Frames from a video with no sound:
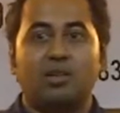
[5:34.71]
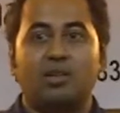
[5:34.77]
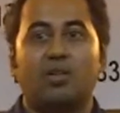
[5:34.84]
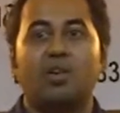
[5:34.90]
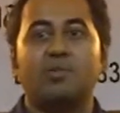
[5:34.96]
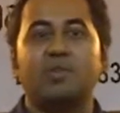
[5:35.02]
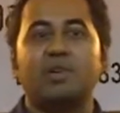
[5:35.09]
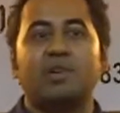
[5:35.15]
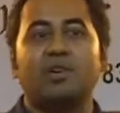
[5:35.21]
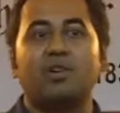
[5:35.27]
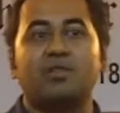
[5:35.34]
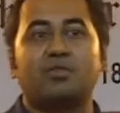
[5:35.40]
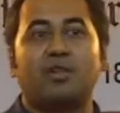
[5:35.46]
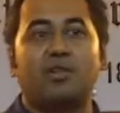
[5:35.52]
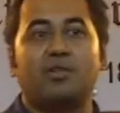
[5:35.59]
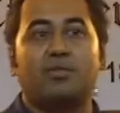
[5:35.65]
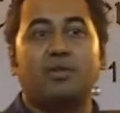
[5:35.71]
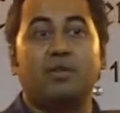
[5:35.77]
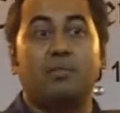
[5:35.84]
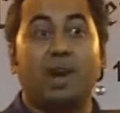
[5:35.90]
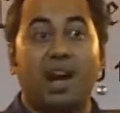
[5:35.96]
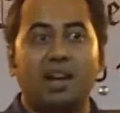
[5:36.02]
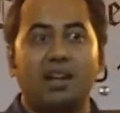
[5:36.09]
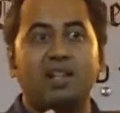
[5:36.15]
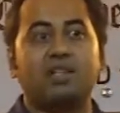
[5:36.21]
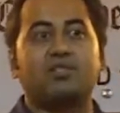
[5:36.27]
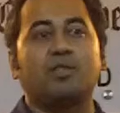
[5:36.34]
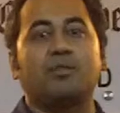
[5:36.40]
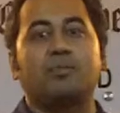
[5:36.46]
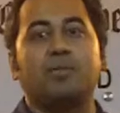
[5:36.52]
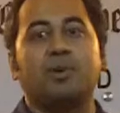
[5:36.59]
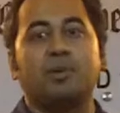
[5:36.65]
not because of violence
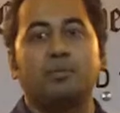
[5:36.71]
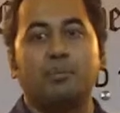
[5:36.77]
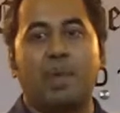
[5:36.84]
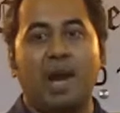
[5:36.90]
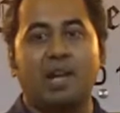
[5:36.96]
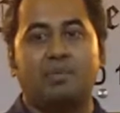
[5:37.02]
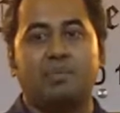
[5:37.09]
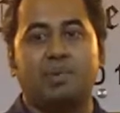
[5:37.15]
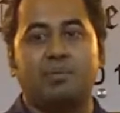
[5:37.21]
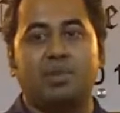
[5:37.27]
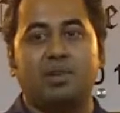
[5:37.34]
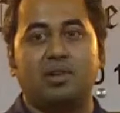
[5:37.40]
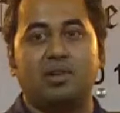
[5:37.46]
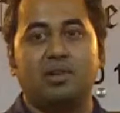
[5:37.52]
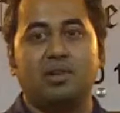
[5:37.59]
of bad people,